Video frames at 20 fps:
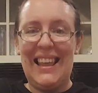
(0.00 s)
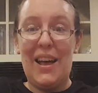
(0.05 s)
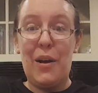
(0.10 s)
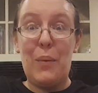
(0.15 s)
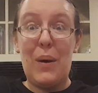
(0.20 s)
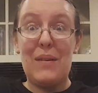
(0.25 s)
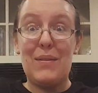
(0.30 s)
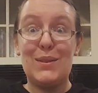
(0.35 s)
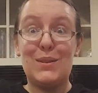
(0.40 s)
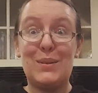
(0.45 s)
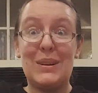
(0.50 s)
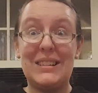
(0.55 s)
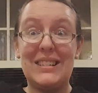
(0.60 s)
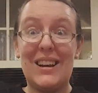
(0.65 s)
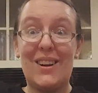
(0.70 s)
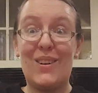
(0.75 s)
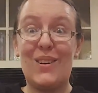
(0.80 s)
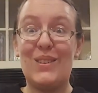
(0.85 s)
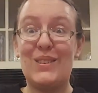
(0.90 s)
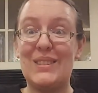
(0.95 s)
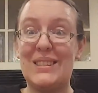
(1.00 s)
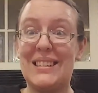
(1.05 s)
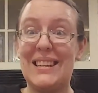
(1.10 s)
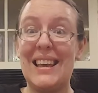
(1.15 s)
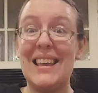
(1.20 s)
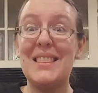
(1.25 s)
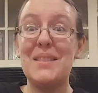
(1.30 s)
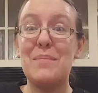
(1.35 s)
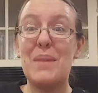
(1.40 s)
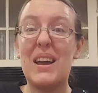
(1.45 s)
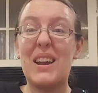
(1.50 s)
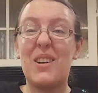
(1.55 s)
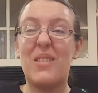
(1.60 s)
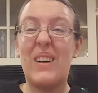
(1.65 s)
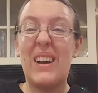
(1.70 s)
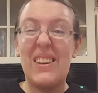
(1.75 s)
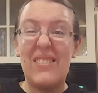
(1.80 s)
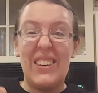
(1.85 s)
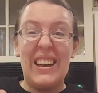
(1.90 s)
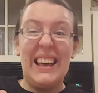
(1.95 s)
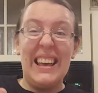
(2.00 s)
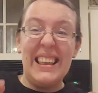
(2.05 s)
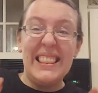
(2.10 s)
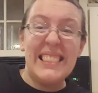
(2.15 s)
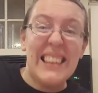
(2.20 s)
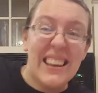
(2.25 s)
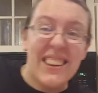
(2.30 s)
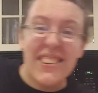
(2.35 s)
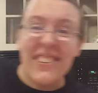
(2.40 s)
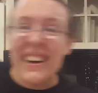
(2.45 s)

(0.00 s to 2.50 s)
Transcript: Huevos Rancheros in the microwave. Thank you